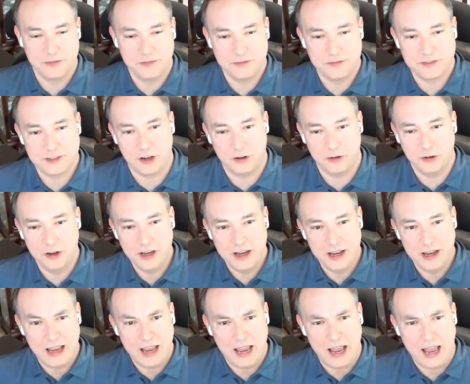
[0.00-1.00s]
So,
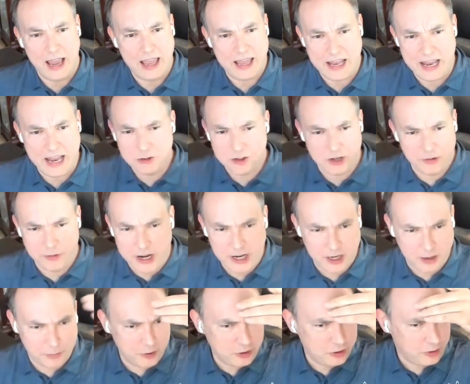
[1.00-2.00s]
and Amazon ran a
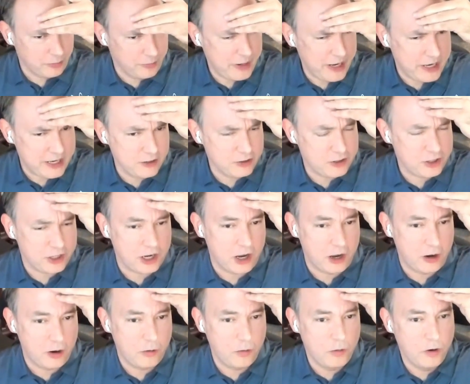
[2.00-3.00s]
commercial, man, years
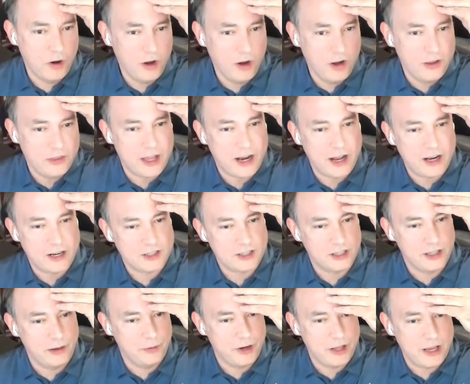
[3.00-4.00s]
ago, that had a
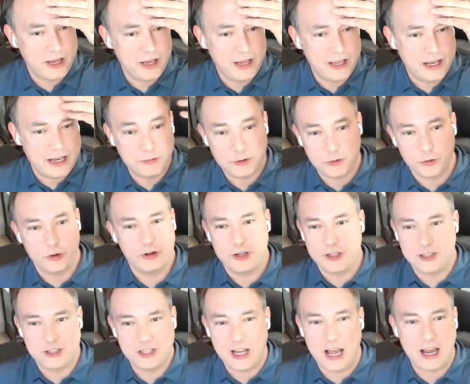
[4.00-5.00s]
celebrity, and he was ordering
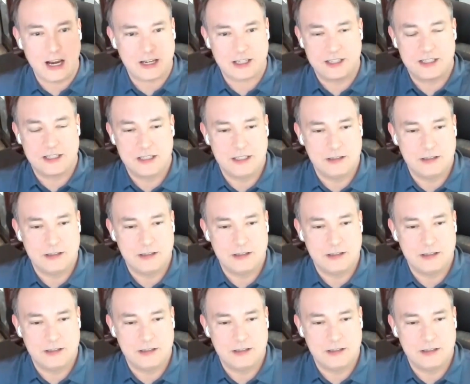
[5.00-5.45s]
socks.